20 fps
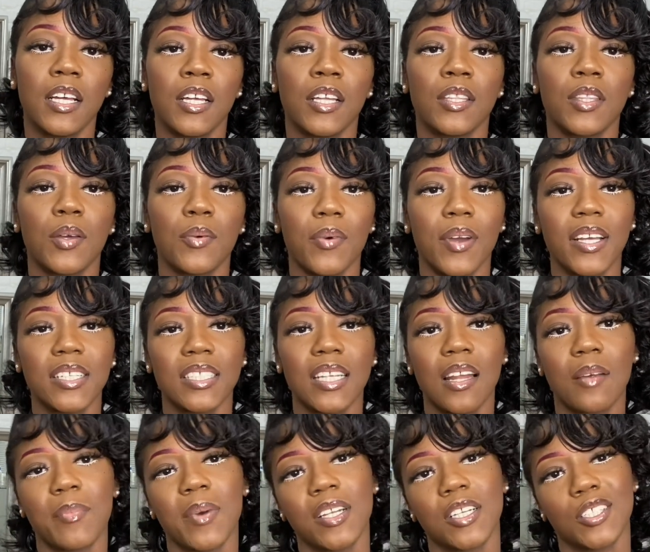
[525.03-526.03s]
the ways that
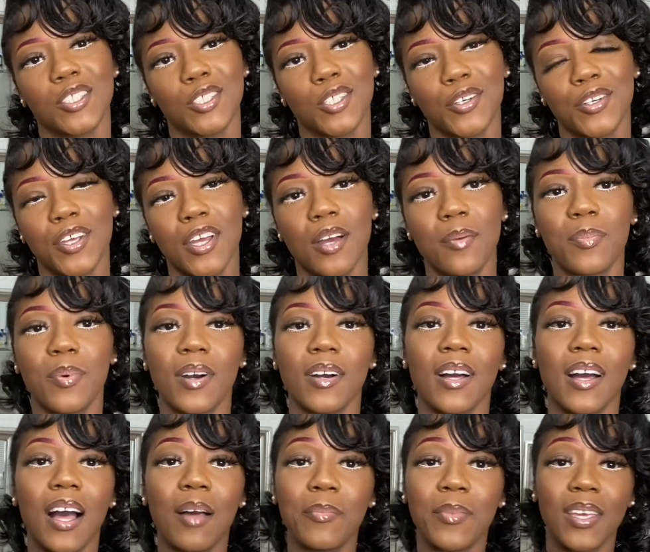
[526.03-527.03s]
I'm about to show y'all, but
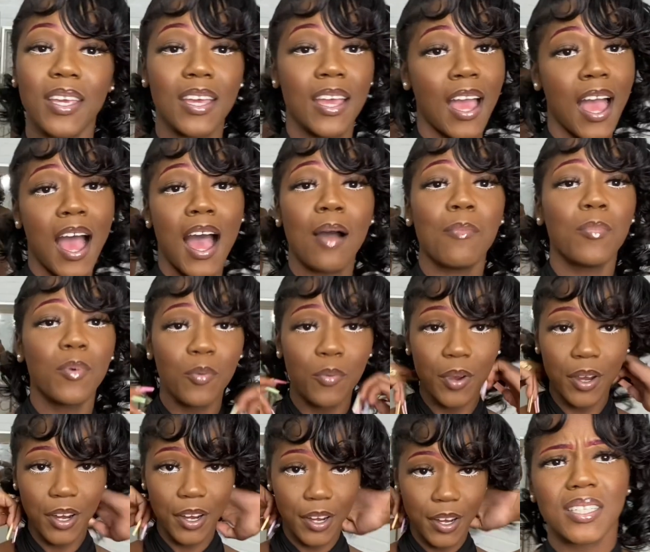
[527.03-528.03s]
I mean, I'm gonna
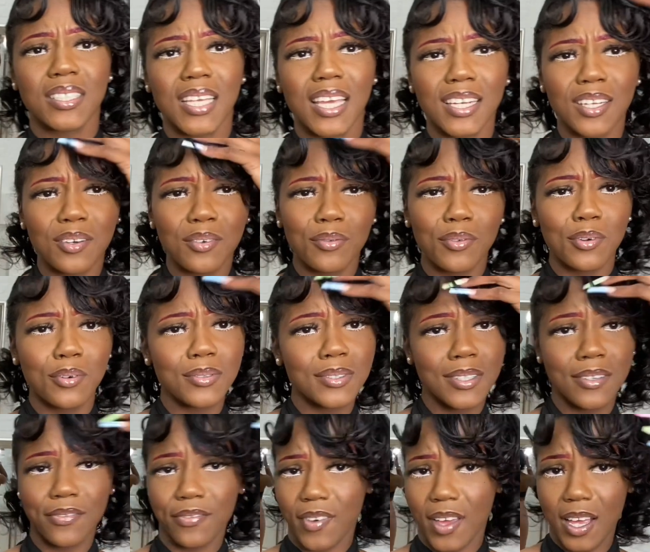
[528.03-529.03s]
wear it. There ain't no rules
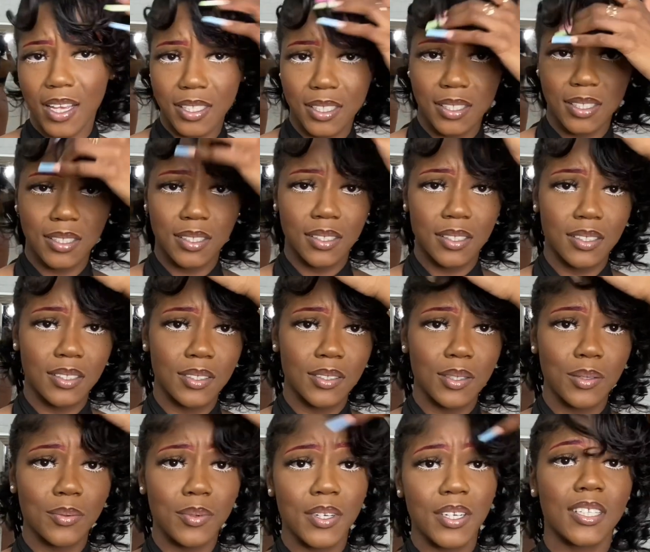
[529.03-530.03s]
in fashion. You
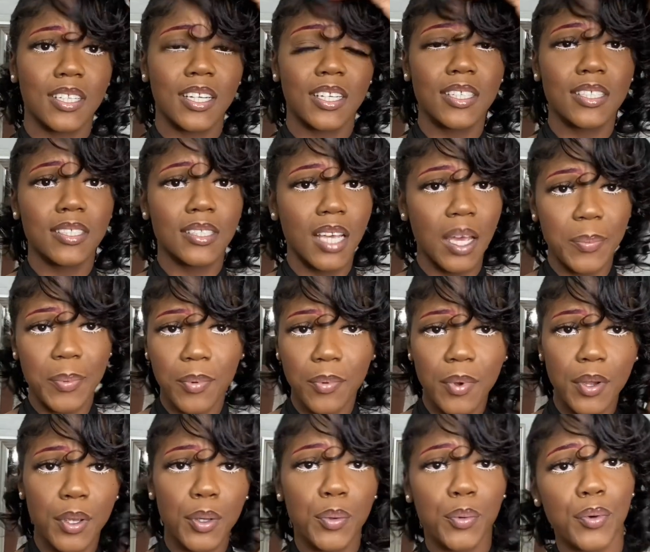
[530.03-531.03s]
can wear it any type of
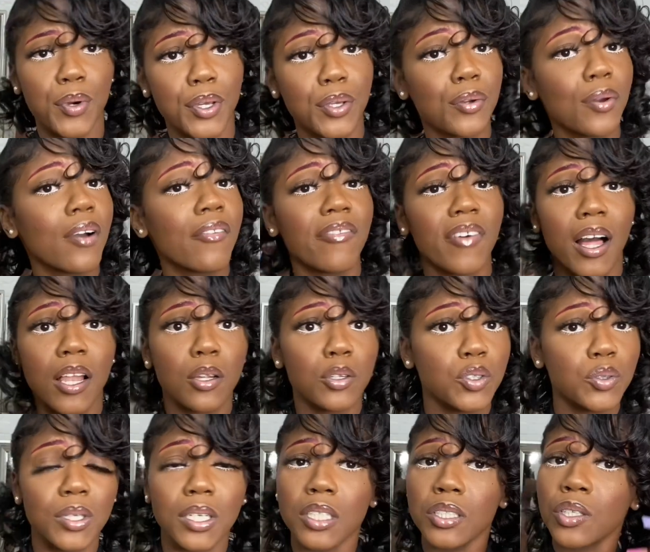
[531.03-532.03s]
way you want. You can follow
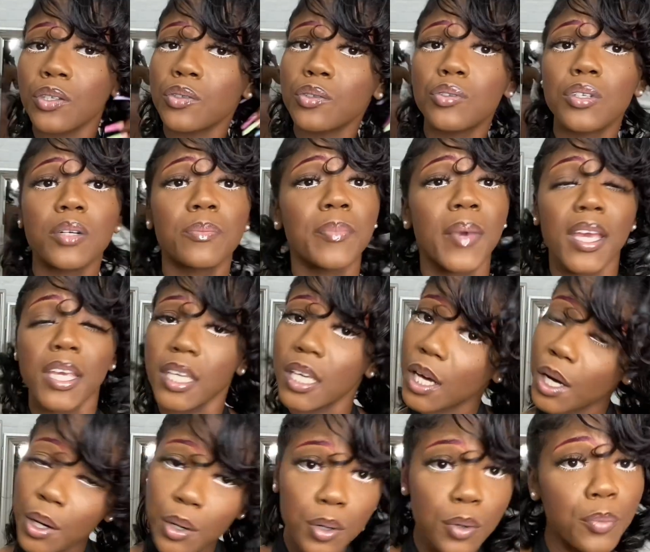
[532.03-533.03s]
trends, or you can make your
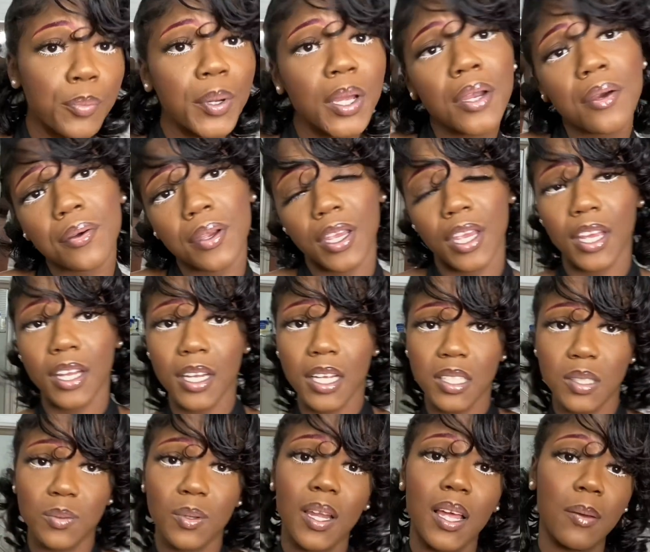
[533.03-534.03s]
own, period, and
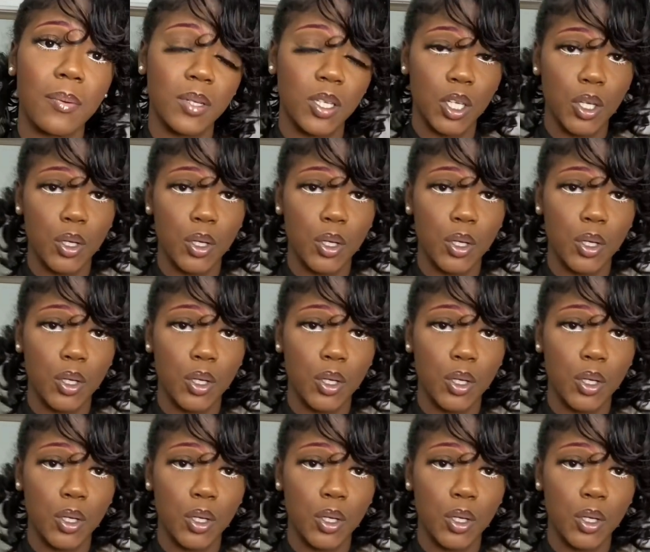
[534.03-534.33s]
that's what I would do.